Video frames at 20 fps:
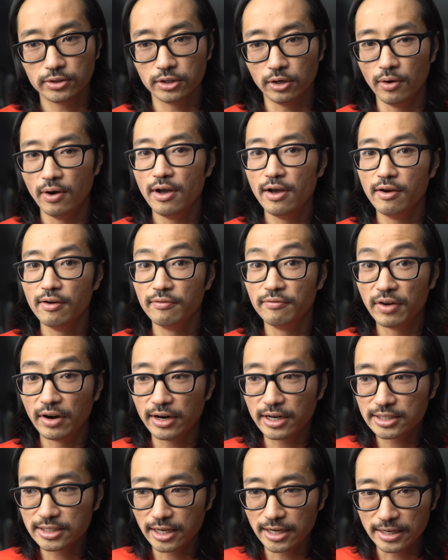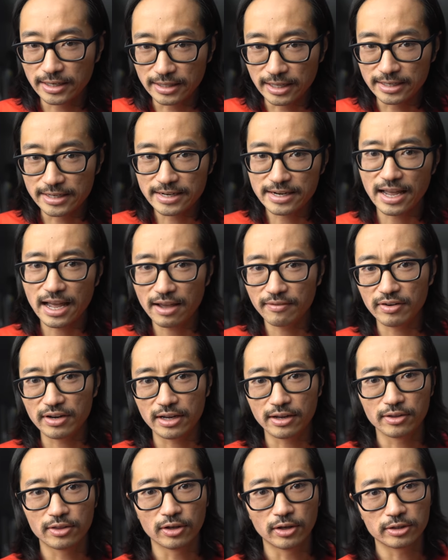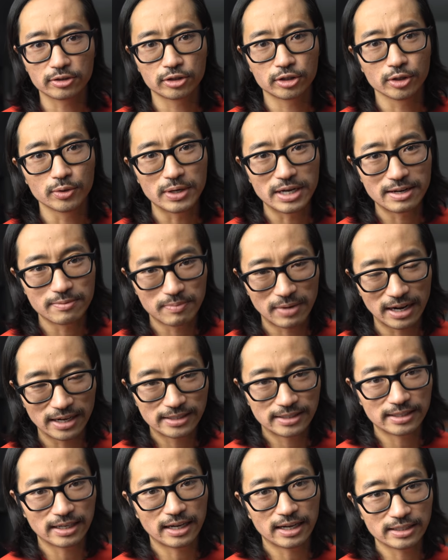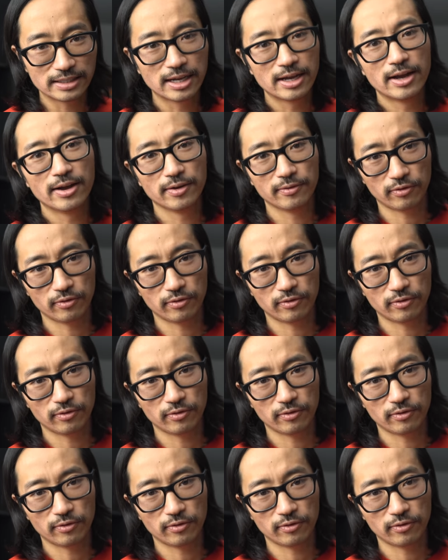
So very excited. They didn't have any of that shoe in my size